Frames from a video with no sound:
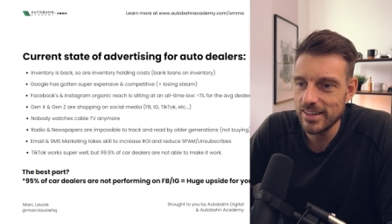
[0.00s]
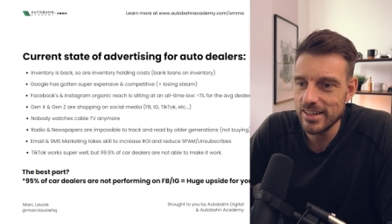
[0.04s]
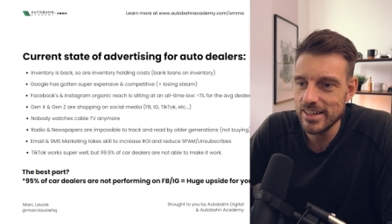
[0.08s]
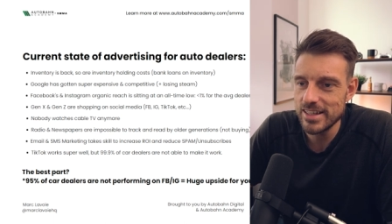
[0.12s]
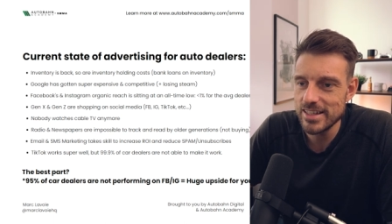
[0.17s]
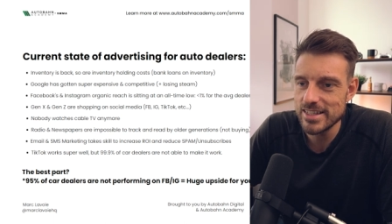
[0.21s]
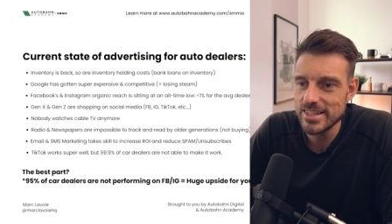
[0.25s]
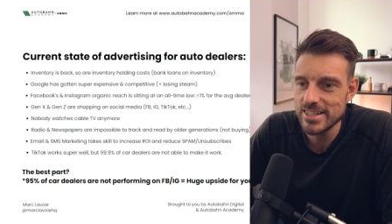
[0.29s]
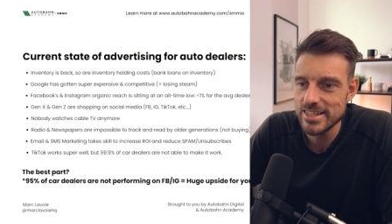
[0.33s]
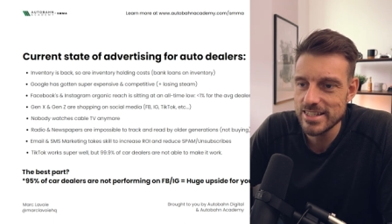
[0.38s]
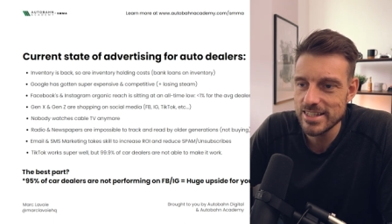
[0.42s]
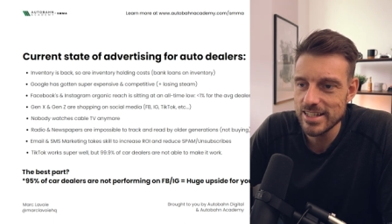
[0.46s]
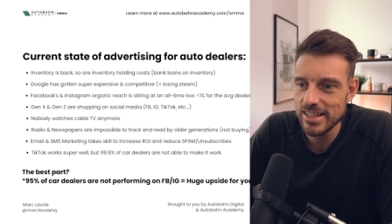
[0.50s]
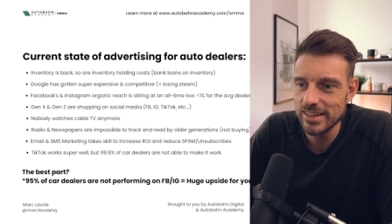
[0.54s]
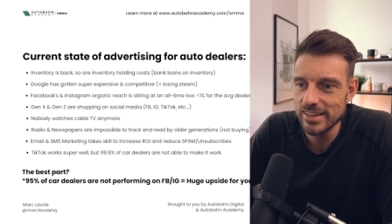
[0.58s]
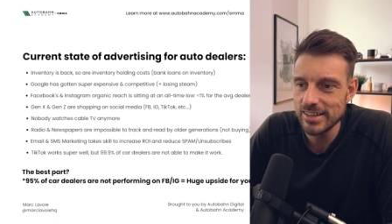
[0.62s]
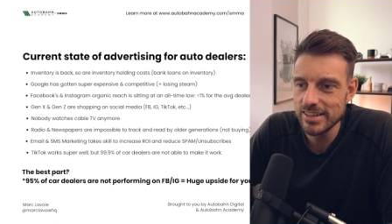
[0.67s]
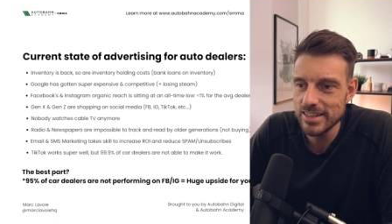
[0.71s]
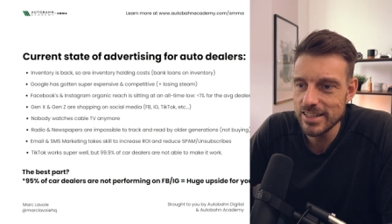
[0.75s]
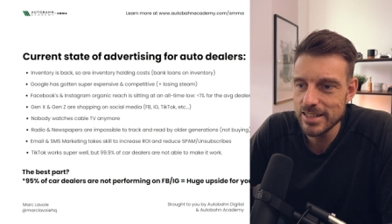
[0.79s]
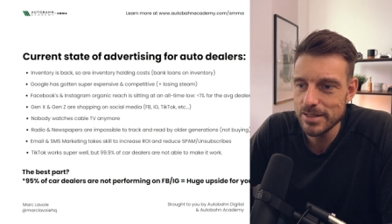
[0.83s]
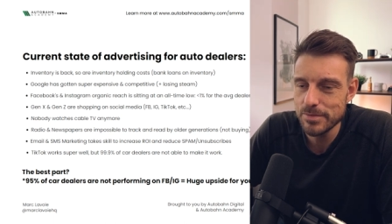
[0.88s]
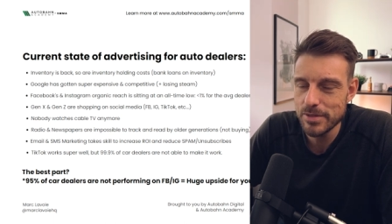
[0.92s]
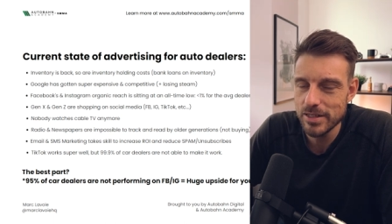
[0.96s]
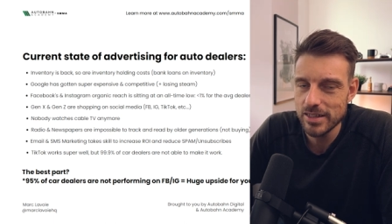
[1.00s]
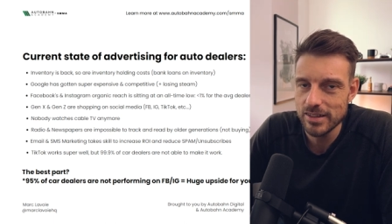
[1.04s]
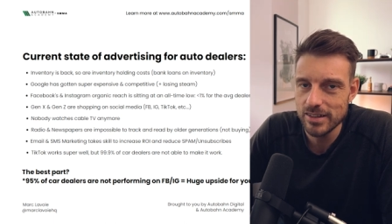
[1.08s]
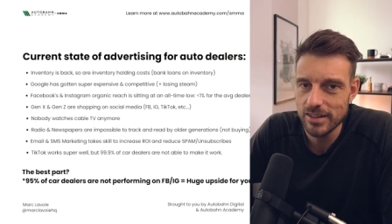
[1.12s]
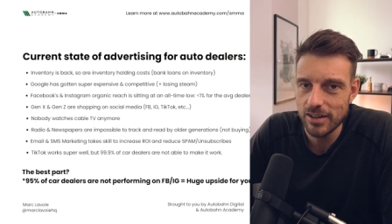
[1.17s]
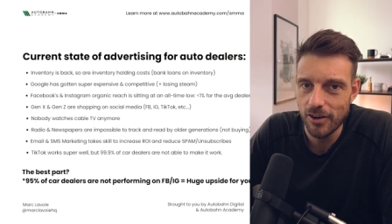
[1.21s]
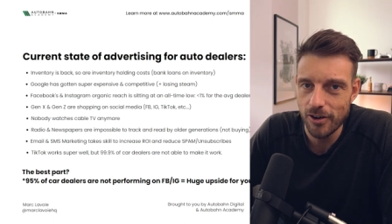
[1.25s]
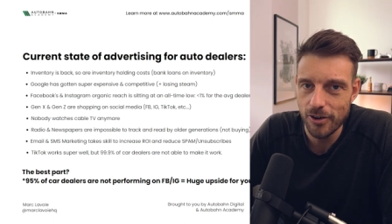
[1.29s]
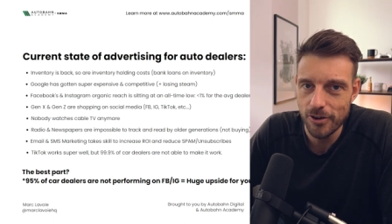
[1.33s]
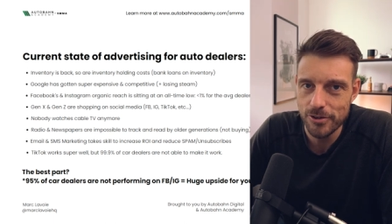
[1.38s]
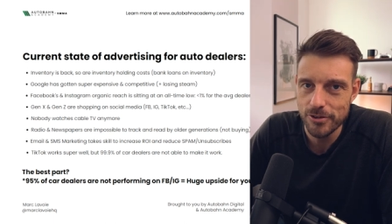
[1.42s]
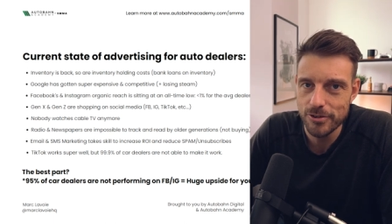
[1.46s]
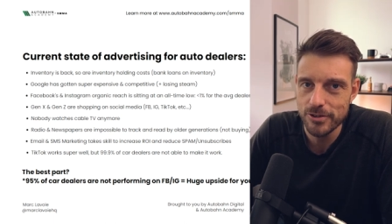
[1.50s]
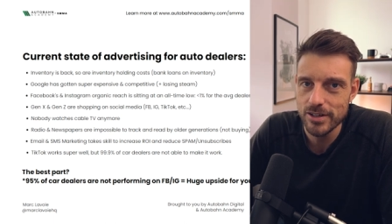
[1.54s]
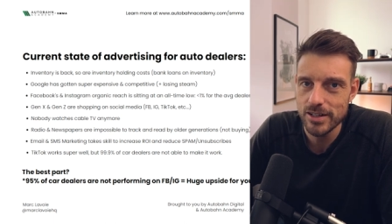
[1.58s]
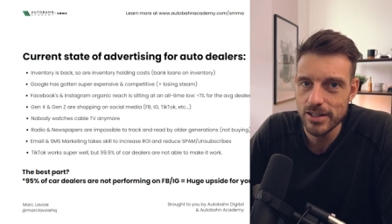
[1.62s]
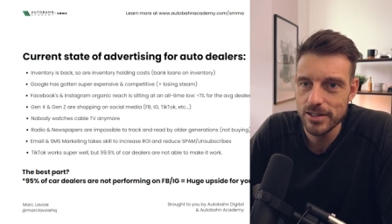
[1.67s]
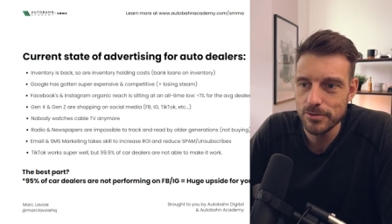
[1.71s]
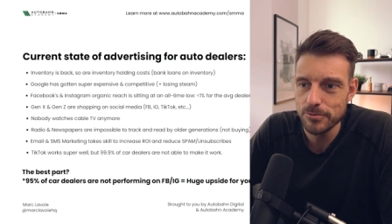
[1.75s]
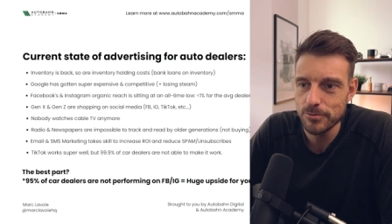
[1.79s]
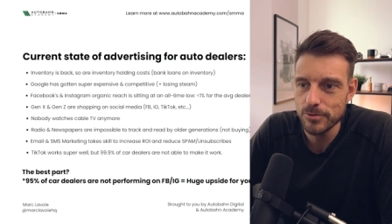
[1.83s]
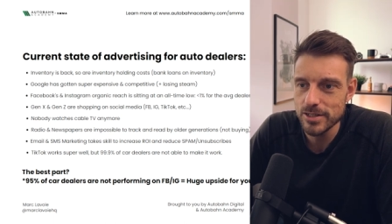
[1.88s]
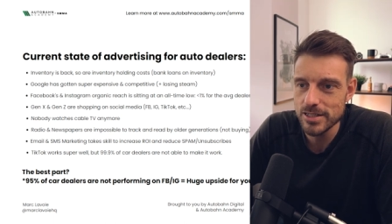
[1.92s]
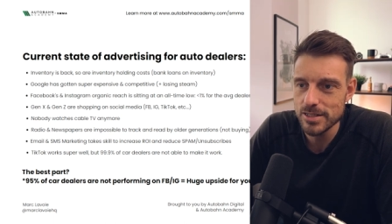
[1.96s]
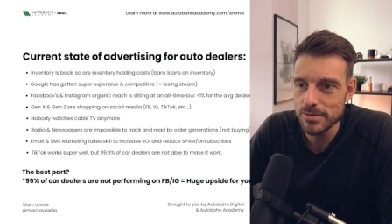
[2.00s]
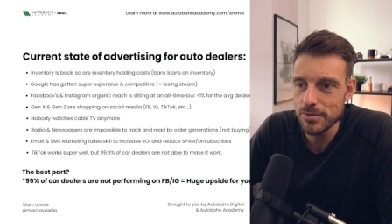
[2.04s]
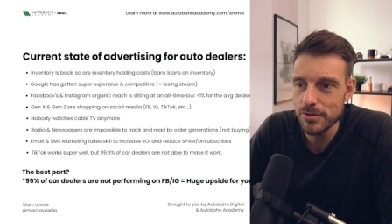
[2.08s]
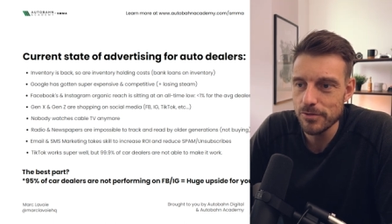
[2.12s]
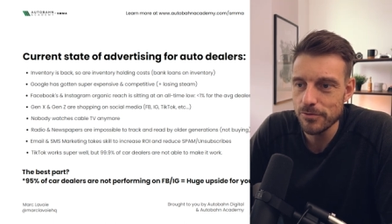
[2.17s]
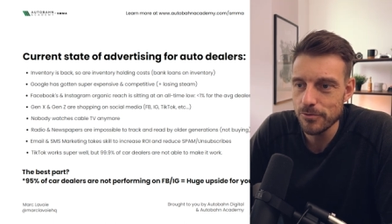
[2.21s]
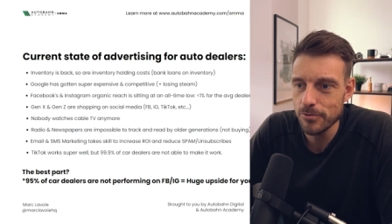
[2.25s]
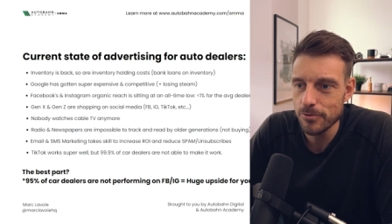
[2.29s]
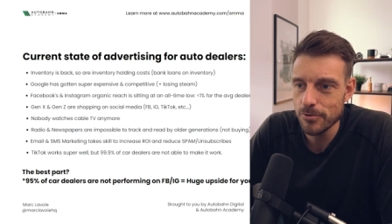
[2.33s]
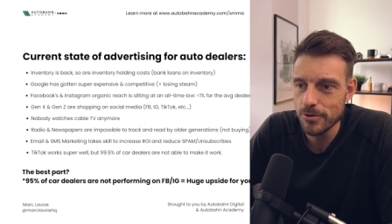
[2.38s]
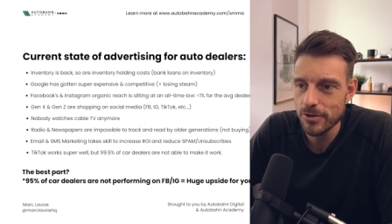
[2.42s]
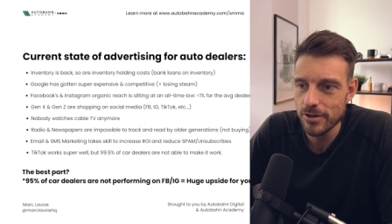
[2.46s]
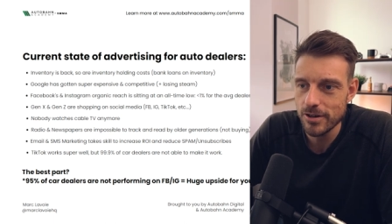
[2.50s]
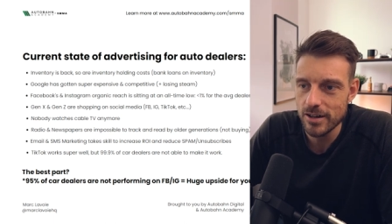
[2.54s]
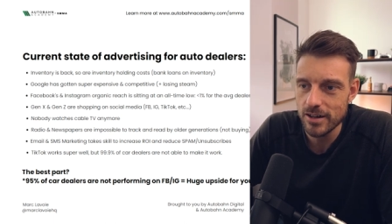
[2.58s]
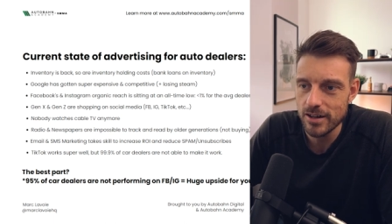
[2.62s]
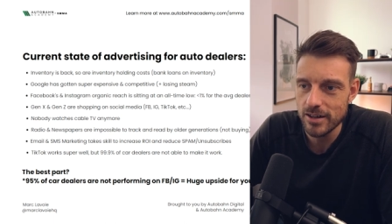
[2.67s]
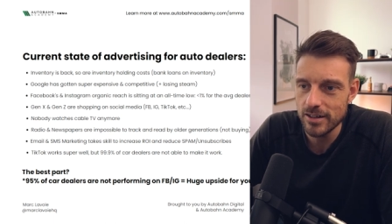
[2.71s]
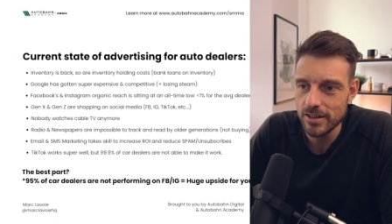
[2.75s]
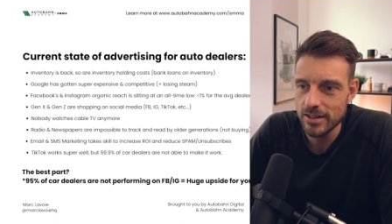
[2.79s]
it's a little bit harder than it was before